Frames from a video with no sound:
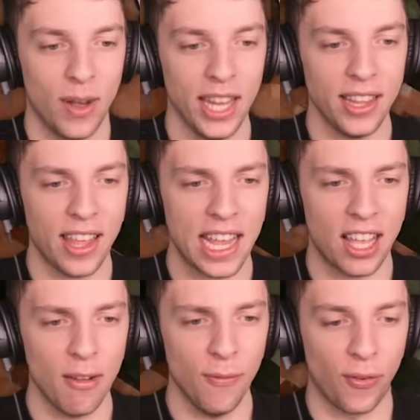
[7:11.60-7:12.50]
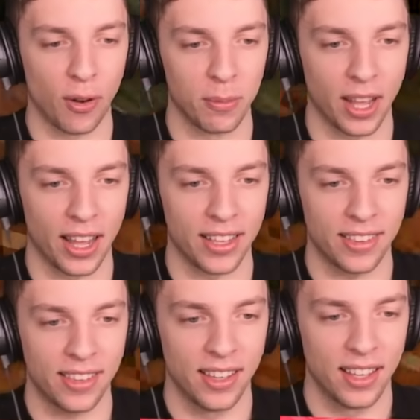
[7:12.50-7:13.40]
Where did they come from,
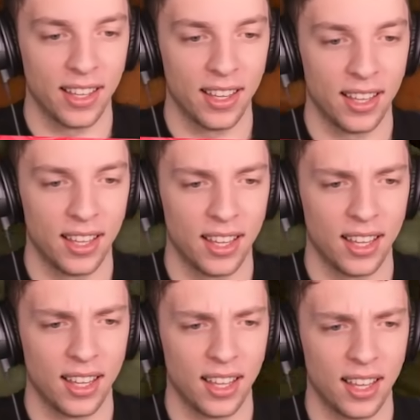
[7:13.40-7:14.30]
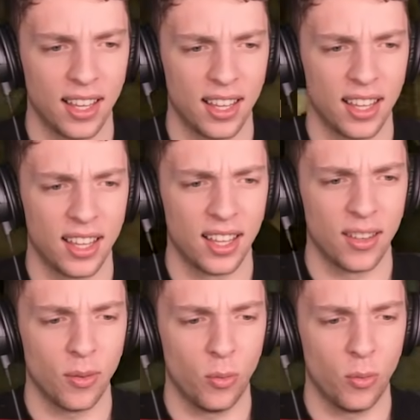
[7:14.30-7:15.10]
guys? I think from up here.